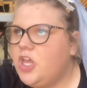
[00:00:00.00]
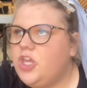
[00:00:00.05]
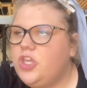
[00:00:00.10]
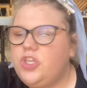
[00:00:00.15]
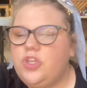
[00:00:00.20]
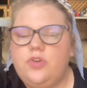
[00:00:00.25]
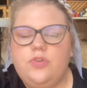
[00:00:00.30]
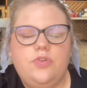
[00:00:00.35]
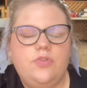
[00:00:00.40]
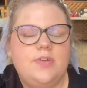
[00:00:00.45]

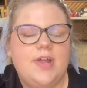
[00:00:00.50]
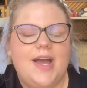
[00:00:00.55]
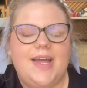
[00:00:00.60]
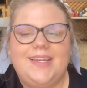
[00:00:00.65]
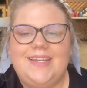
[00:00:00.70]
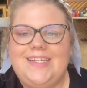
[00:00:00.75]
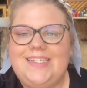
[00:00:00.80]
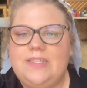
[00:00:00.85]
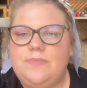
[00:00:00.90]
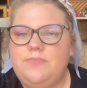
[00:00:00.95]
You do not
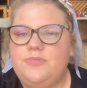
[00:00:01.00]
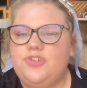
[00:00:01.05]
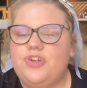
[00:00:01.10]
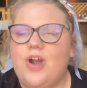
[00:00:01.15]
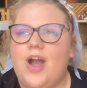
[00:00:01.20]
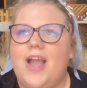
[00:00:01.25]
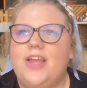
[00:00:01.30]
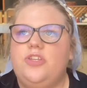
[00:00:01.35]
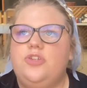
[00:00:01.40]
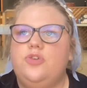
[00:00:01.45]
need to
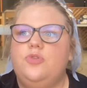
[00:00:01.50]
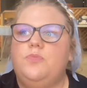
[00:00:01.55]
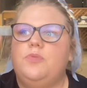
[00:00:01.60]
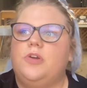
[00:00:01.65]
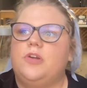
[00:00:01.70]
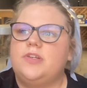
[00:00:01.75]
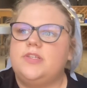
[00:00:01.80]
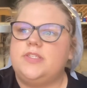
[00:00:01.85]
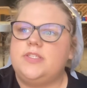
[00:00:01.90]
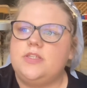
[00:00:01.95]
try to
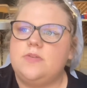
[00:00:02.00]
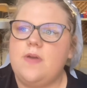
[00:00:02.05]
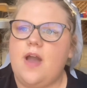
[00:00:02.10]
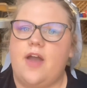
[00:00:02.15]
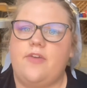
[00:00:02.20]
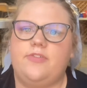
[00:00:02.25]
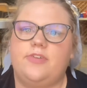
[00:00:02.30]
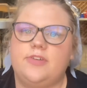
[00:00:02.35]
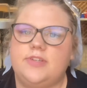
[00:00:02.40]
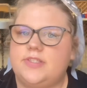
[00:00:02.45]
pursue
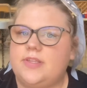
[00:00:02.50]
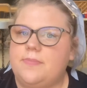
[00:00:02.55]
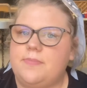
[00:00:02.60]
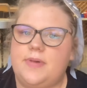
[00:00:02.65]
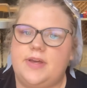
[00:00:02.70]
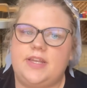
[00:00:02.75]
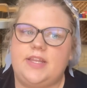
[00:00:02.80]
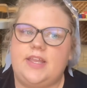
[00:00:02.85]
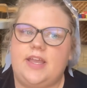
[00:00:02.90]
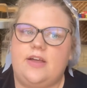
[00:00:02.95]
after
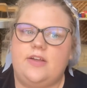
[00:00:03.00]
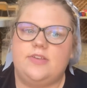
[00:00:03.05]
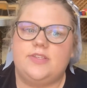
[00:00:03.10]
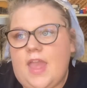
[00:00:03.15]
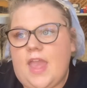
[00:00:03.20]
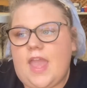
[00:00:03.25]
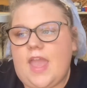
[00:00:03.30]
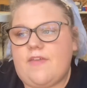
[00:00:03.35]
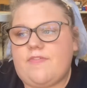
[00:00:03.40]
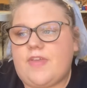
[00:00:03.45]
somebody else.
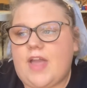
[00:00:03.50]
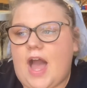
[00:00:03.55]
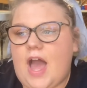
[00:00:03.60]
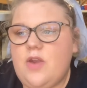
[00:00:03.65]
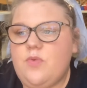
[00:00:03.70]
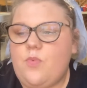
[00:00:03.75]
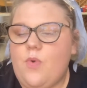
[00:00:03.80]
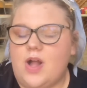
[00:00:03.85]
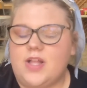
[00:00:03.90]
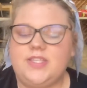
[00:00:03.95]
If
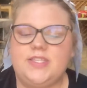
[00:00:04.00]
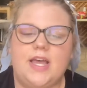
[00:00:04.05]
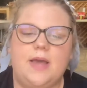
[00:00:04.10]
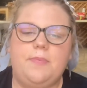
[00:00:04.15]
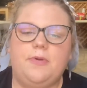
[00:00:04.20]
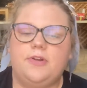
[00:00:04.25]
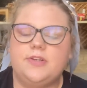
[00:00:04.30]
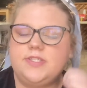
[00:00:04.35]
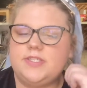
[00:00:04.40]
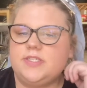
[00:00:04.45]
God wants that
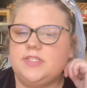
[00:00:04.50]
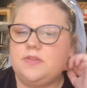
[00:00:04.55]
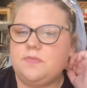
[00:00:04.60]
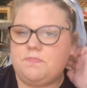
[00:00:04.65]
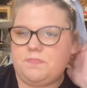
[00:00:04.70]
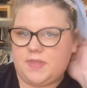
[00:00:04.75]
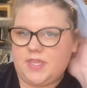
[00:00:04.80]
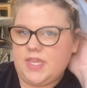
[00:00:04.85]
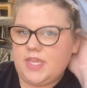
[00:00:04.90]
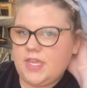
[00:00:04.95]
person to
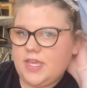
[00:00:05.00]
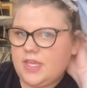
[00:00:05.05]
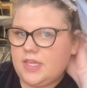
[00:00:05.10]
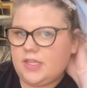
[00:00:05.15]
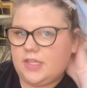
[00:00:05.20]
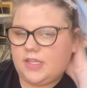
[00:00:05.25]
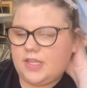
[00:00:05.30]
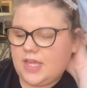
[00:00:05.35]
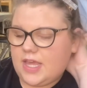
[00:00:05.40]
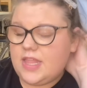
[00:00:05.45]
be
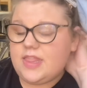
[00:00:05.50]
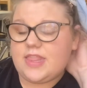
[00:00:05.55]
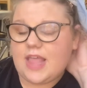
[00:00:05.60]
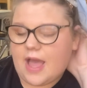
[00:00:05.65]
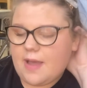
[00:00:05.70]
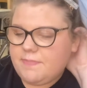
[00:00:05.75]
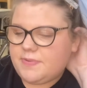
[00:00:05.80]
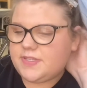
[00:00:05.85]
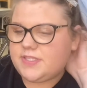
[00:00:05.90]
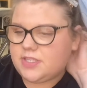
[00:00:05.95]
in
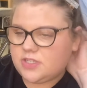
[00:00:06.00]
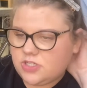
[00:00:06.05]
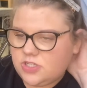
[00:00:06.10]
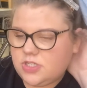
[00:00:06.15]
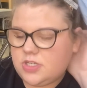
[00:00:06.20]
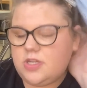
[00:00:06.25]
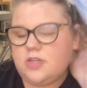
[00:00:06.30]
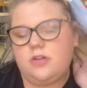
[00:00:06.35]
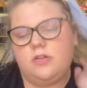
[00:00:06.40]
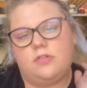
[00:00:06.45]
that
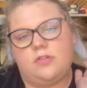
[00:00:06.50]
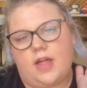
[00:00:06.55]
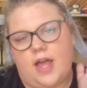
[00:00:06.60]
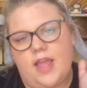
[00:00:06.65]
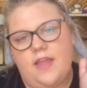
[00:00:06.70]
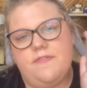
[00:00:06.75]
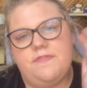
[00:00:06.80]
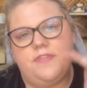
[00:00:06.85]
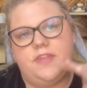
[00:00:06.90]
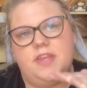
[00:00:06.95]
position in your
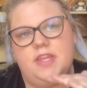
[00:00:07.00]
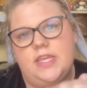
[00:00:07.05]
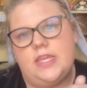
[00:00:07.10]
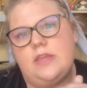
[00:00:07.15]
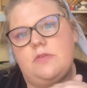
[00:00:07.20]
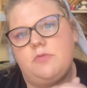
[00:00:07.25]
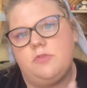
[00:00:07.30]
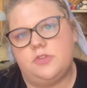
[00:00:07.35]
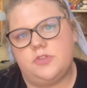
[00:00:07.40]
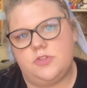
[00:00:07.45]
life, then
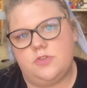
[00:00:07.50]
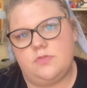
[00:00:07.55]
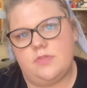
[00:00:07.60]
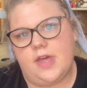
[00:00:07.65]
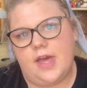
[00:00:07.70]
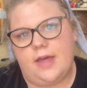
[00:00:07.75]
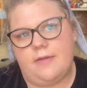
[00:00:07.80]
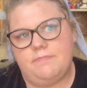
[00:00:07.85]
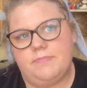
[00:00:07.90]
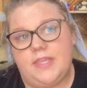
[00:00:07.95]
He will do
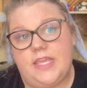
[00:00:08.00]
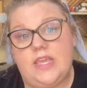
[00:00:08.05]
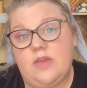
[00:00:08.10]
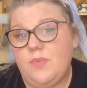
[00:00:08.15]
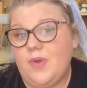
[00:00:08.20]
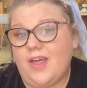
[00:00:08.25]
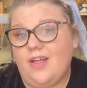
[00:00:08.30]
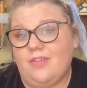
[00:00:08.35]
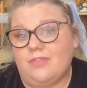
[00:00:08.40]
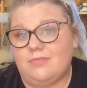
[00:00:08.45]
that. He
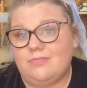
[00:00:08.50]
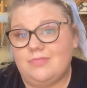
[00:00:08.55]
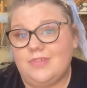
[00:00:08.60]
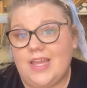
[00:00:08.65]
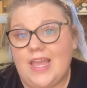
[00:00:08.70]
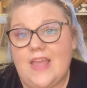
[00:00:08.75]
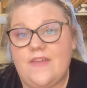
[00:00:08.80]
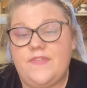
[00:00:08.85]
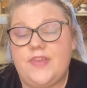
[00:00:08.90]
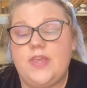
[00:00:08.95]
will.
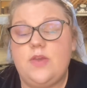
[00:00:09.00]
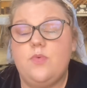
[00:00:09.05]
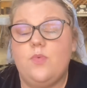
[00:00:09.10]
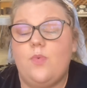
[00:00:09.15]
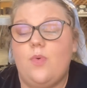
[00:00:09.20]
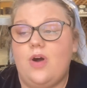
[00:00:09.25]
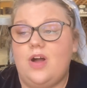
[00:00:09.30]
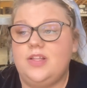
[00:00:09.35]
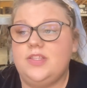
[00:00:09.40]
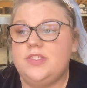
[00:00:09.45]
If He
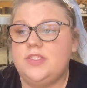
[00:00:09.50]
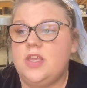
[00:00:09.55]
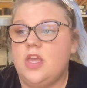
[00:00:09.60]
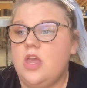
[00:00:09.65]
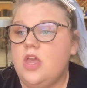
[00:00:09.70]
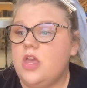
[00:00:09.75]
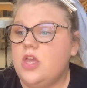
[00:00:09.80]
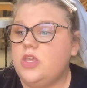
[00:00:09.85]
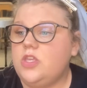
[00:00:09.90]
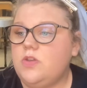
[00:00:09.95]
wants
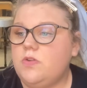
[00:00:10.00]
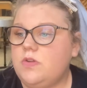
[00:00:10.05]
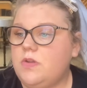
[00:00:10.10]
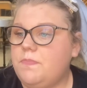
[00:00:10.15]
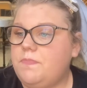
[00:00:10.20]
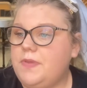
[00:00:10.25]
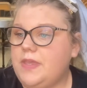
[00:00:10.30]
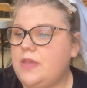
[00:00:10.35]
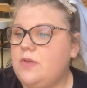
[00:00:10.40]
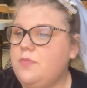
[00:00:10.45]
you to
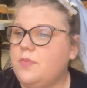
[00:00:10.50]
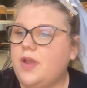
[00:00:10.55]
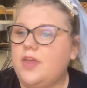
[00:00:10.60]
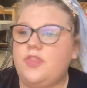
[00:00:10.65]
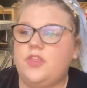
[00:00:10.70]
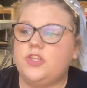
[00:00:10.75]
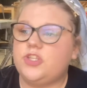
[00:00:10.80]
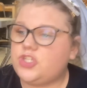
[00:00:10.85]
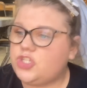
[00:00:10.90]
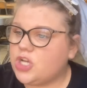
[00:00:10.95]
be
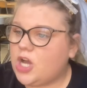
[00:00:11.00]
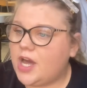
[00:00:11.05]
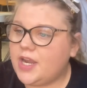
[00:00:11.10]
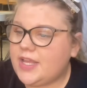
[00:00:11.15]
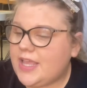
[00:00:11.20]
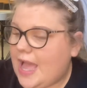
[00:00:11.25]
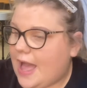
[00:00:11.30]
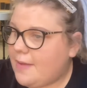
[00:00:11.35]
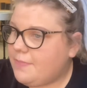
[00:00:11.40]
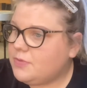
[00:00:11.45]
with
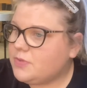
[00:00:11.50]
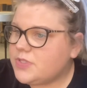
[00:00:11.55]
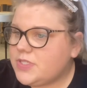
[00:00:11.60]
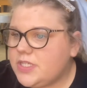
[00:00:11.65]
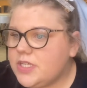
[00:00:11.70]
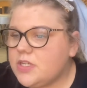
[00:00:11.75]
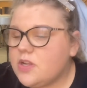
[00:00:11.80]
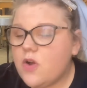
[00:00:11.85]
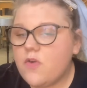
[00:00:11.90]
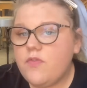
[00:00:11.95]
Johnny
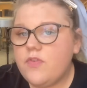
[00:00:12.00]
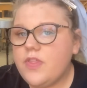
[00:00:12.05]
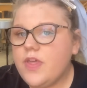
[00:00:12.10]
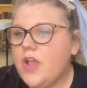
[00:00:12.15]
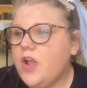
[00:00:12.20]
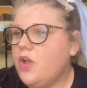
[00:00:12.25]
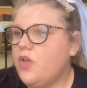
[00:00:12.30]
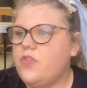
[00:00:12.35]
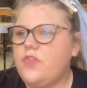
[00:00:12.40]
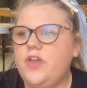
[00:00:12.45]
Appleseed over
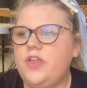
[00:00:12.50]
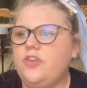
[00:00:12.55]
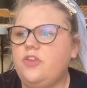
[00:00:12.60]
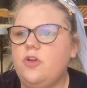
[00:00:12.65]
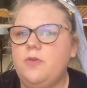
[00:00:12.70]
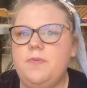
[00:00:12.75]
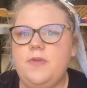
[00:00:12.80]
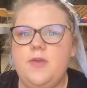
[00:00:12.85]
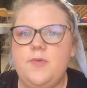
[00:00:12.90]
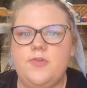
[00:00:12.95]
there, then
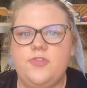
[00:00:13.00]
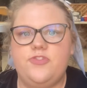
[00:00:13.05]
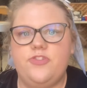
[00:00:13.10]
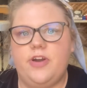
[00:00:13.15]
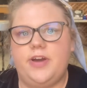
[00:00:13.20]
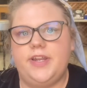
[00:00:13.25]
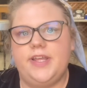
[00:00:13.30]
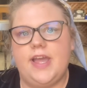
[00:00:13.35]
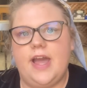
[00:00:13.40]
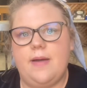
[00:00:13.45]
you'll be with
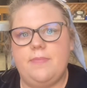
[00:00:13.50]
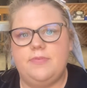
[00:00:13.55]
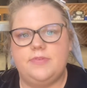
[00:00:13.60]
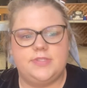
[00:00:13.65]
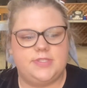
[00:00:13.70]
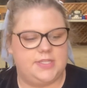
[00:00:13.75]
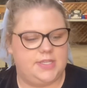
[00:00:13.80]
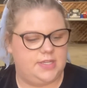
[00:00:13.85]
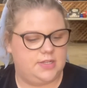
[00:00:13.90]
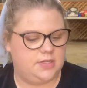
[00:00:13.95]
Johnny
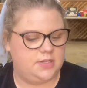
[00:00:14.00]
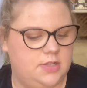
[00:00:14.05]
Appleseed.